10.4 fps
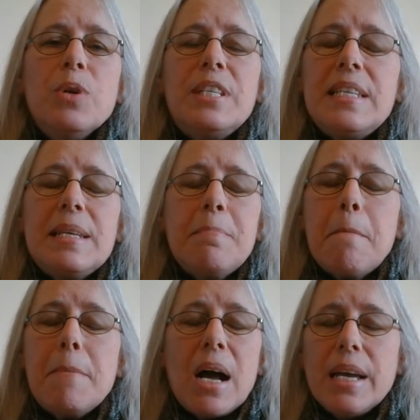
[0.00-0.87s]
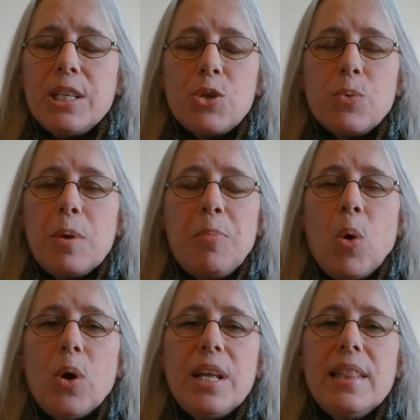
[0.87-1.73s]
didn't mind
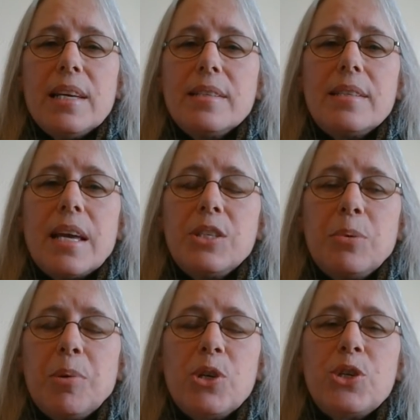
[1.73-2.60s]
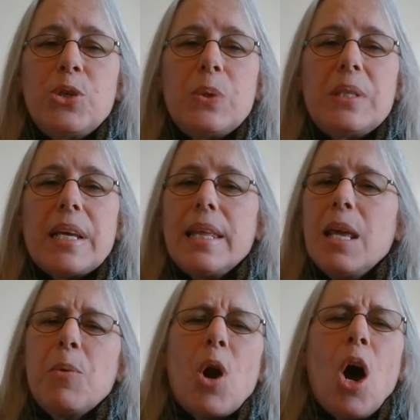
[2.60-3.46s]
reporting this as a murder-suicide.
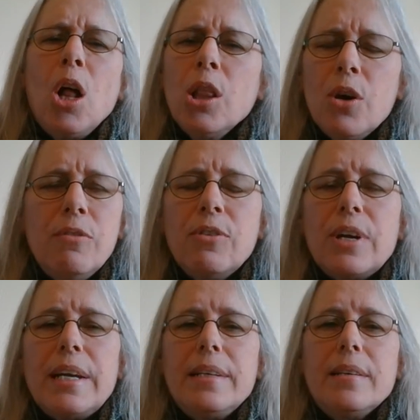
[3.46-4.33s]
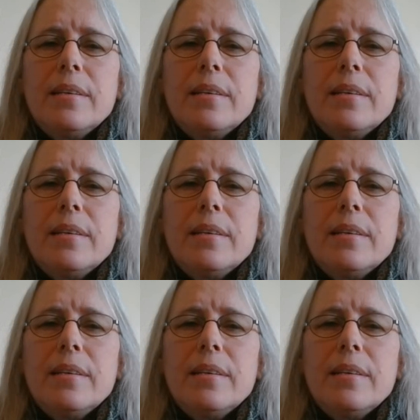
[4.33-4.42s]
They were all over it.